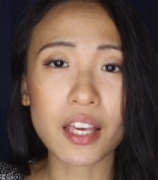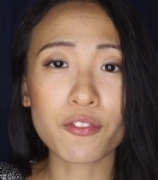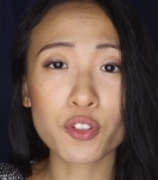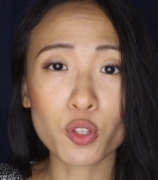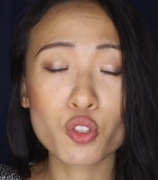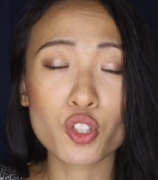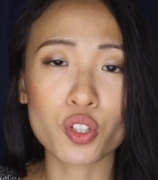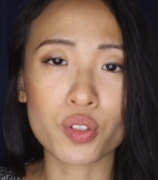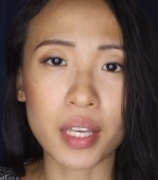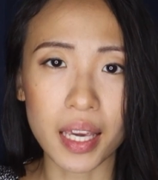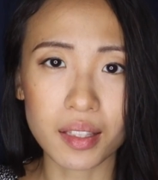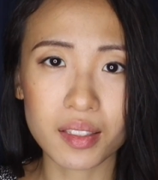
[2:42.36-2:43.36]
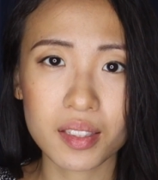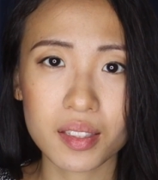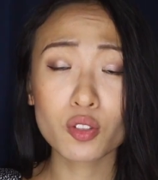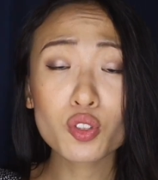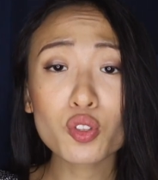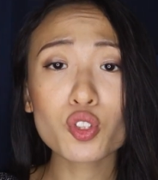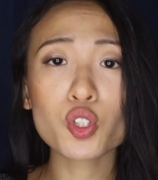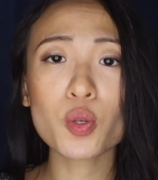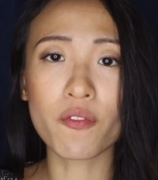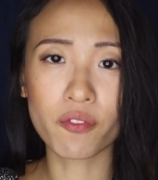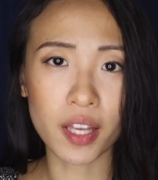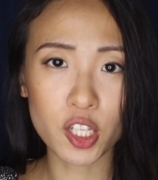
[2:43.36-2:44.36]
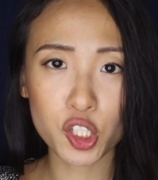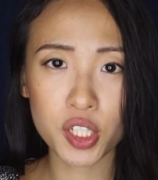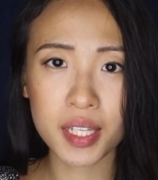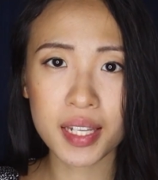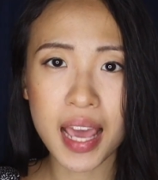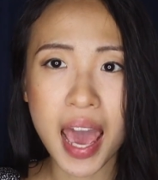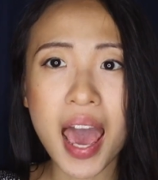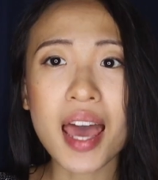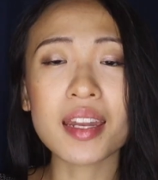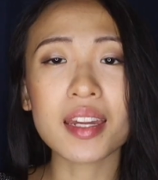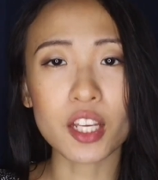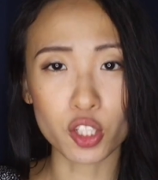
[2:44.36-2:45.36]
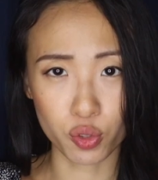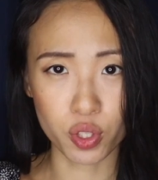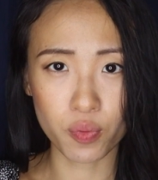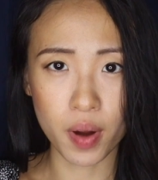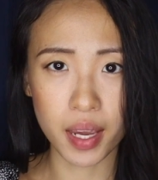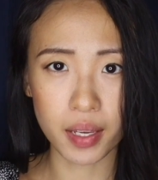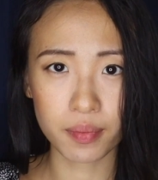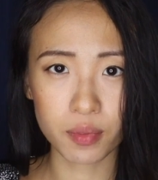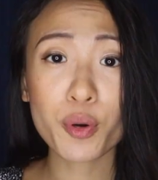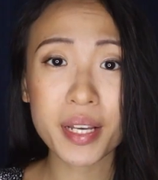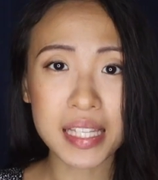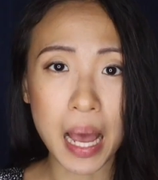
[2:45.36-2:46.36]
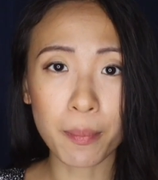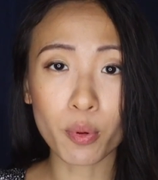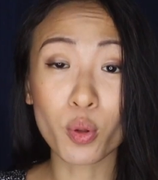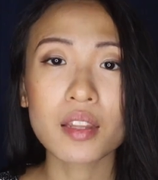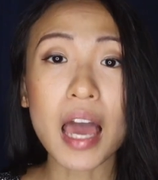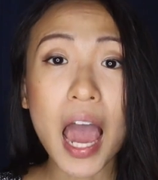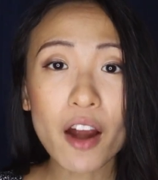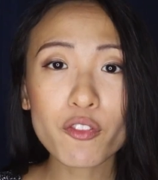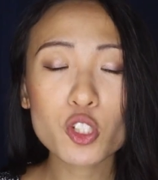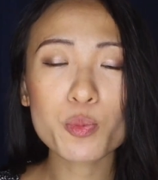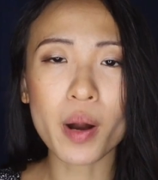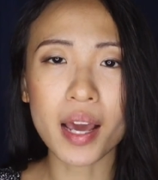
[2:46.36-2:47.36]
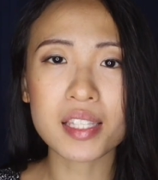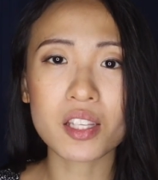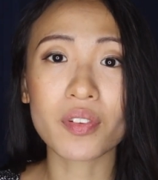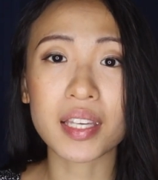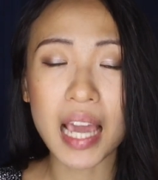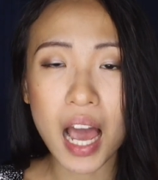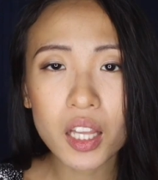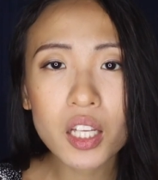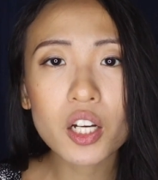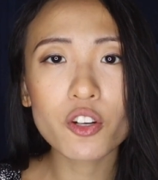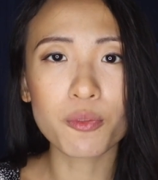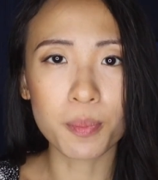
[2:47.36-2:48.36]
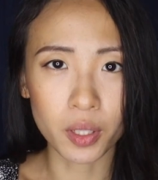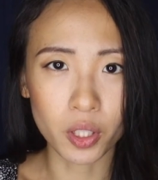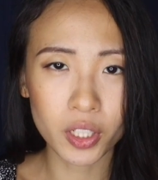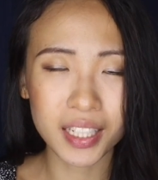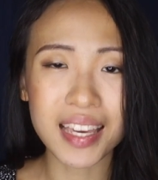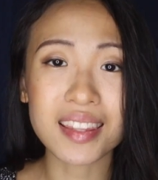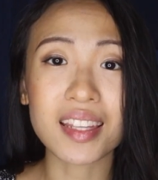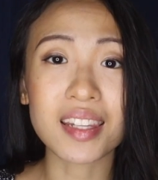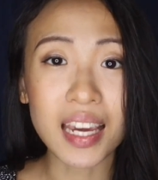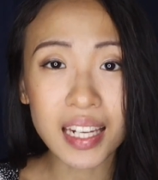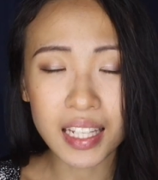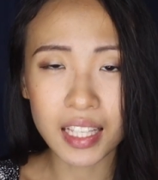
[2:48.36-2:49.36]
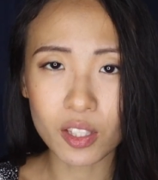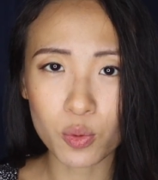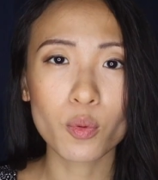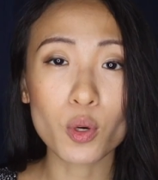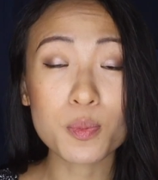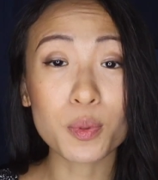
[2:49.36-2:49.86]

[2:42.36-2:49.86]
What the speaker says: a future date due to inflation and interest rate? For example, the average price of a gallon of milk in the 90s was